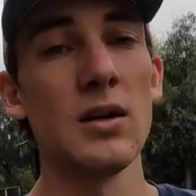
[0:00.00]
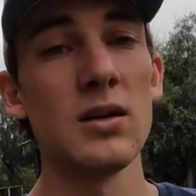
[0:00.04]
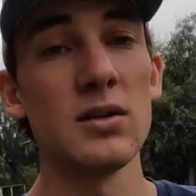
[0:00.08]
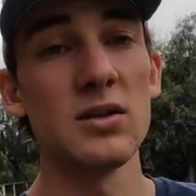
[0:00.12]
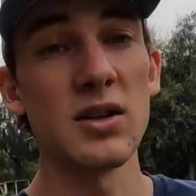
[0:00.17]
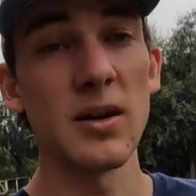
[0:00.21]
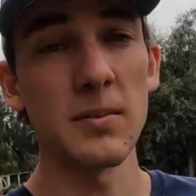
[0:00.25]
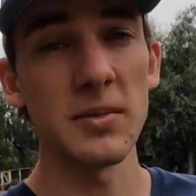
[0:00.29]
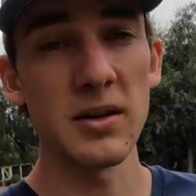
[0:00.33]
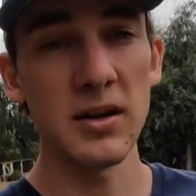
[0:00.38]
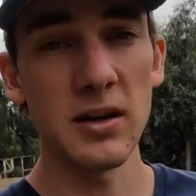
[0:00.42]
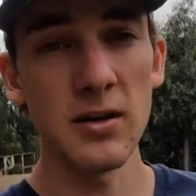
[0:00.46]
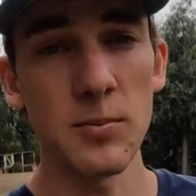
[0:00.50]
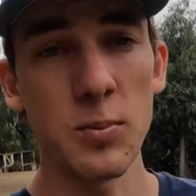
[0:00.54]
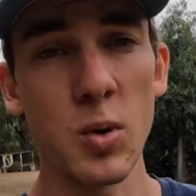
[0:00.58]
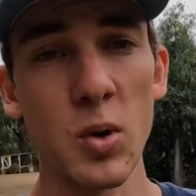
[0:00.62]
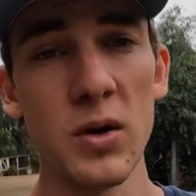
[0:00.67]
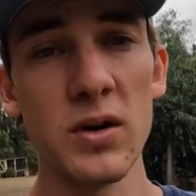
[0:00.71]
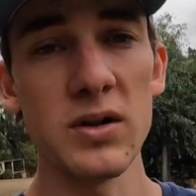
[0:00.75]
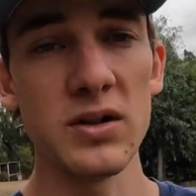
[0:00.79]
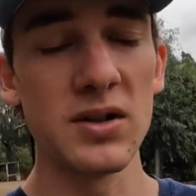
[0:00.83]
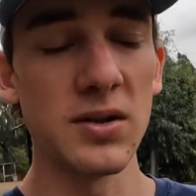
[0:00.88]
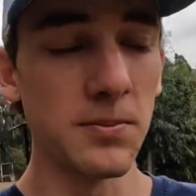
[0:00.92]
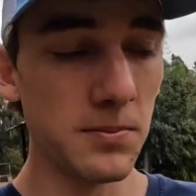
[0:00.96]
something
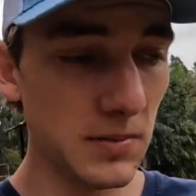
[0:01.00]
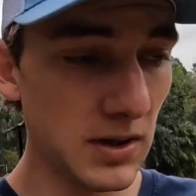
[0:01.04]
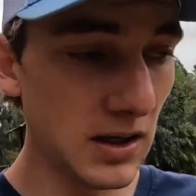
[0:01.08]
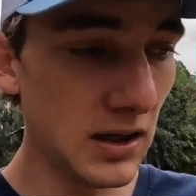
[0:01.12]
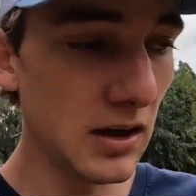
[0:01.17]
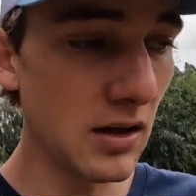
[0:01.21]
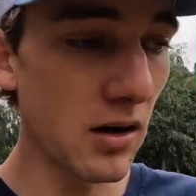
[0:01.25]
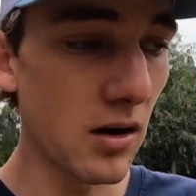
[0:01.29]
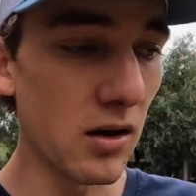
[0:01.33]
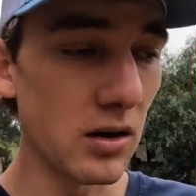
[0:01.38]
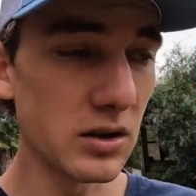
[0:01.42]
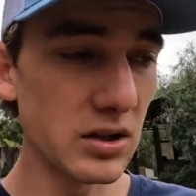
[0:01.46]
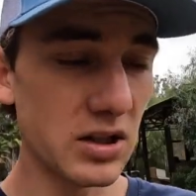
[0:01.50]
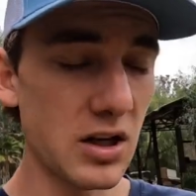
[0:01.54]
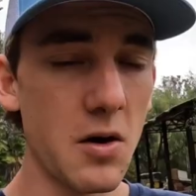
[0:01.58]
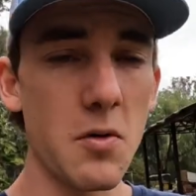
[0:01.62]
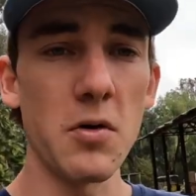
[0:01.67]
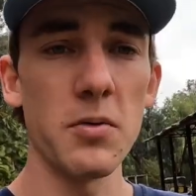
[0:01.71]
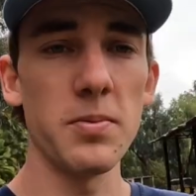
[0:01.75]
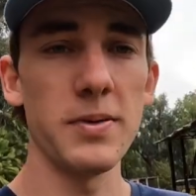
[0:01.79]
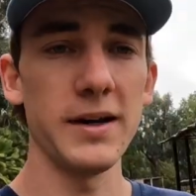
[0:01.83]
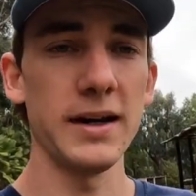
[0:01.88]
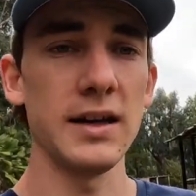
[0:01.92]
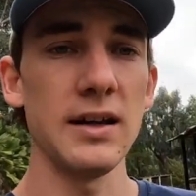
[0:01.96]
important to me
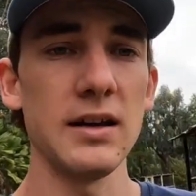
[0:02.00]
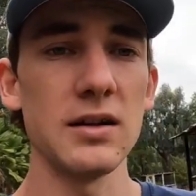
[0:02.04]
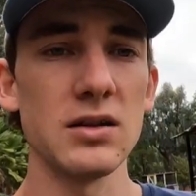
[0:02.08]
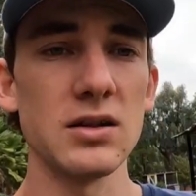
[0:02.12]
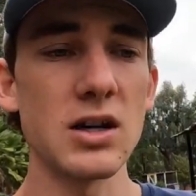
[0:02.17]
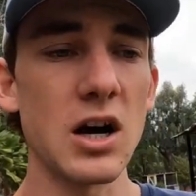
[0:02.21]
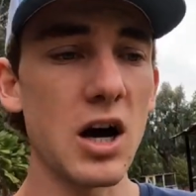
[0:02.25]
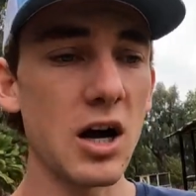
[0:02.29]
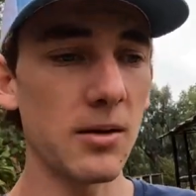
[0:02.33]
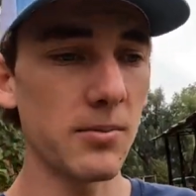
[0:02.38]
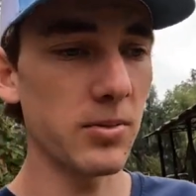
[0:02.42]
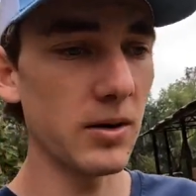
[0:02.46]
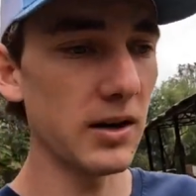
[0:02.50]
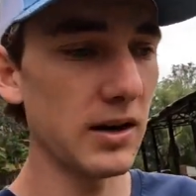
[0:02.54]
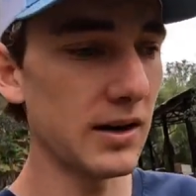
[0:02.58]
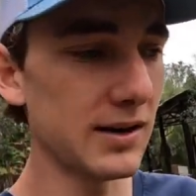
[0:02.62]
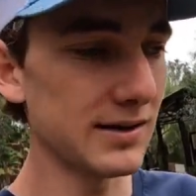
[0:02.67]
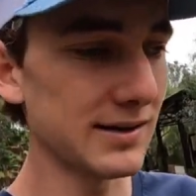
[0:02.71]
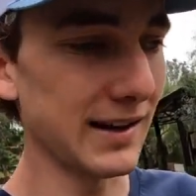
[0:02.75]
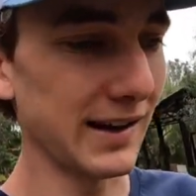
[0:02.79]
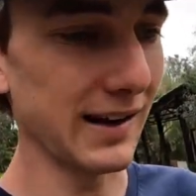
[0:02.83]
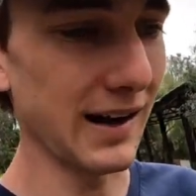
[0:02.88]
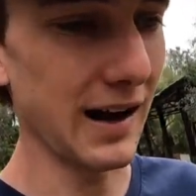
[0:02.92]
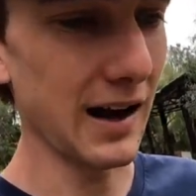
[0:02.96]
also when picking a dog breed
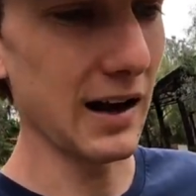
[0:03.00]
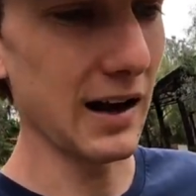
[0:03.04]
is like